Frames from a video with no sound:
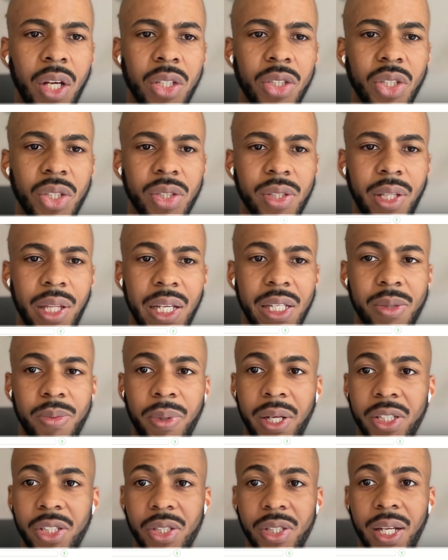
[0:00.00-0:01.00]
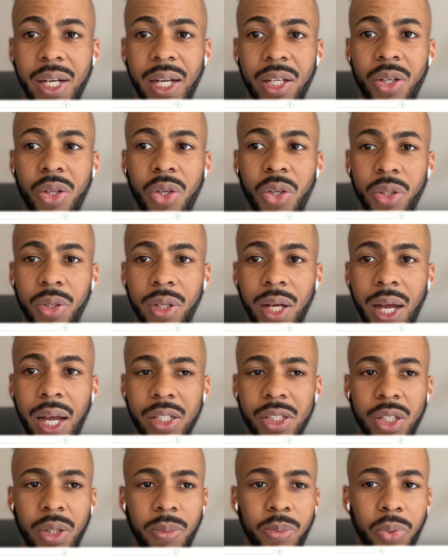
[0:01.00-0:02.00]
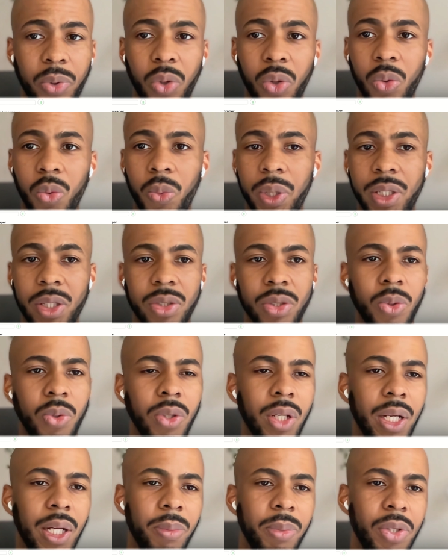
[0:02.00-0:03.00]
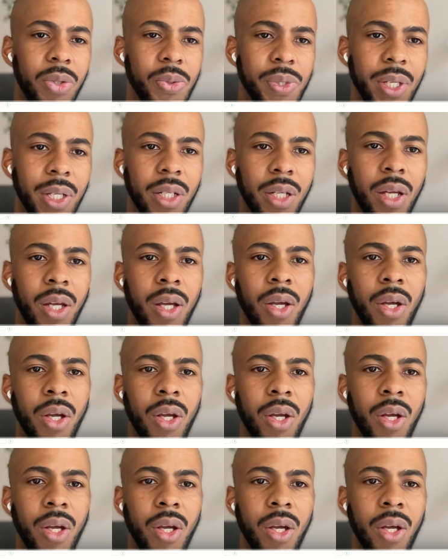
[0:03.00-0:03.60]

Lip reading: just these pages that I could actually pull with the tool that I'm using,